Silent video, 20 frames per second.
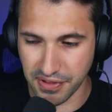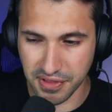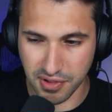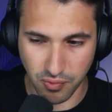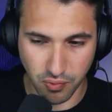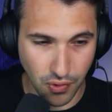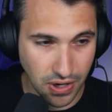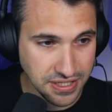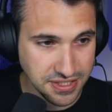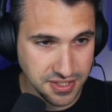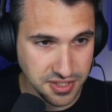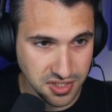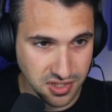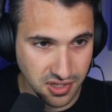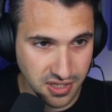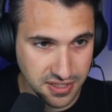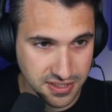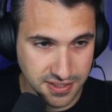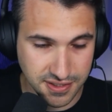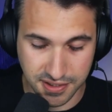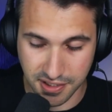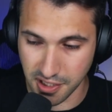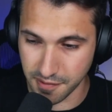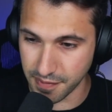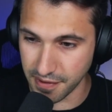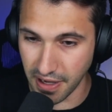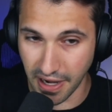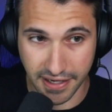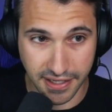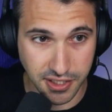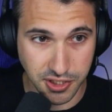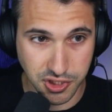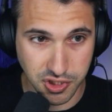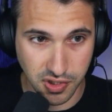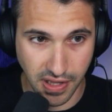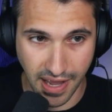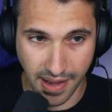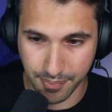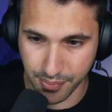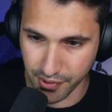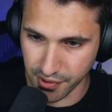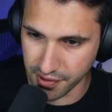the rest of this list is going to be I get slapped, but